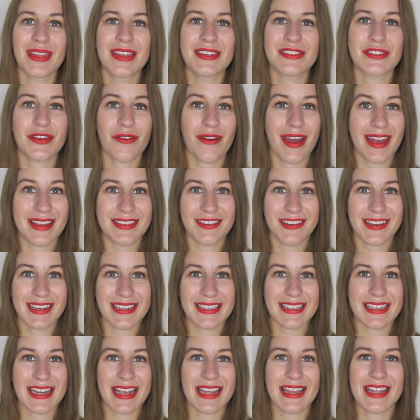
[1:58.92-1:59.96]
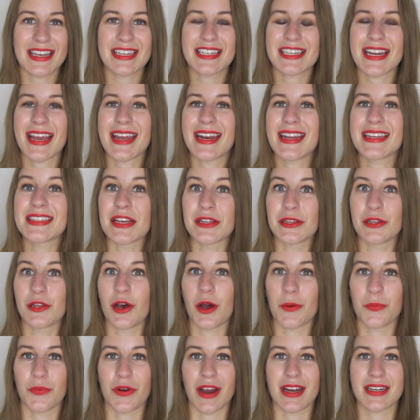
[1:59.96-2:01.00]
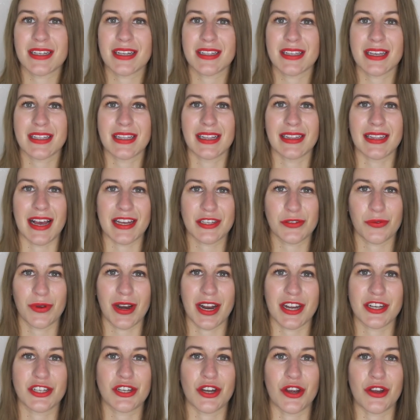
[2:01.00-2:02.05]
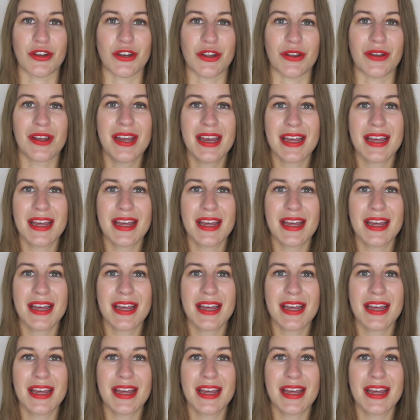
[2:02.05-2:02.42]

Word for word: So as you can see, this shade is a lot brighter than the last one I showed you.